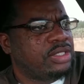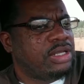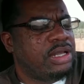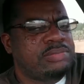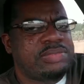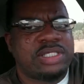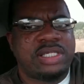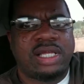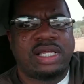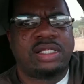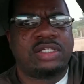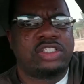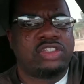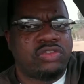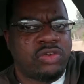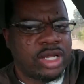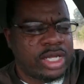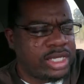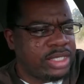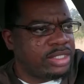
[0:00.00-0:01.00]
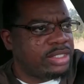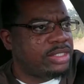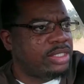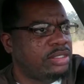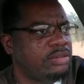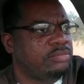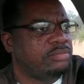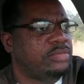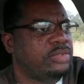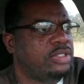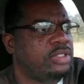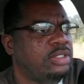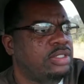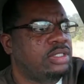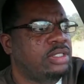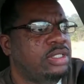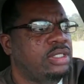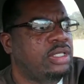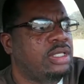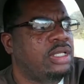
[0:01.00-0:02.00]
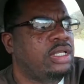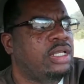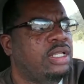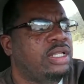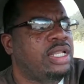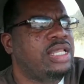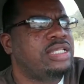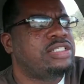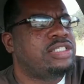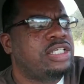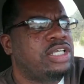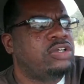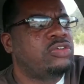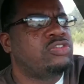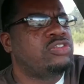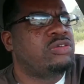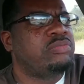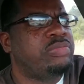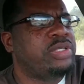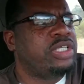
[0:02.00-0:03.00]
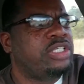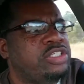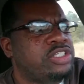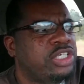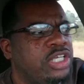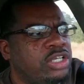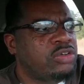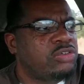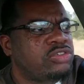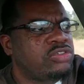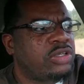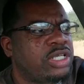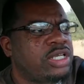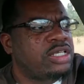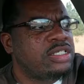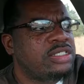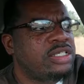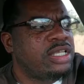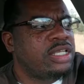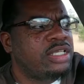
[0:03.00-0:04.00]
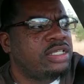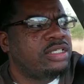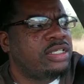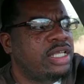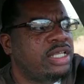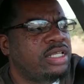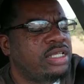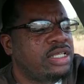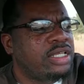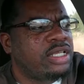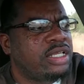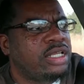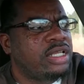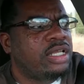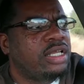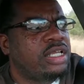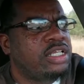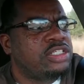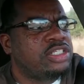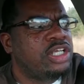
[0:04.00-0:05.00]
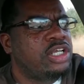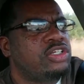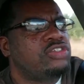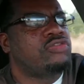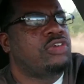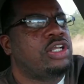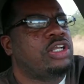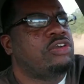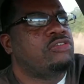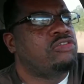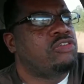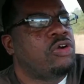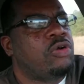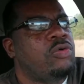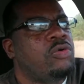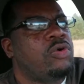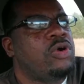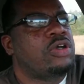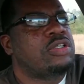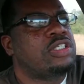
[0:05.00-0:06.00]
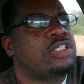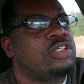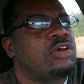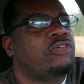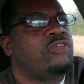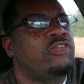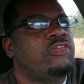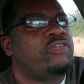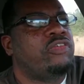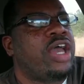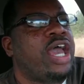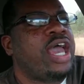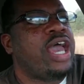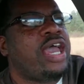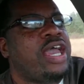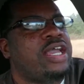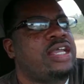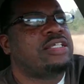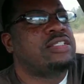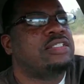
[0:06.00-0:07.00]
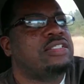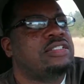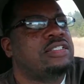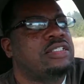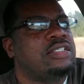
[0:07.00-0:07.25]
I'm saying train them. Let children be children because they, they, children grow so fast.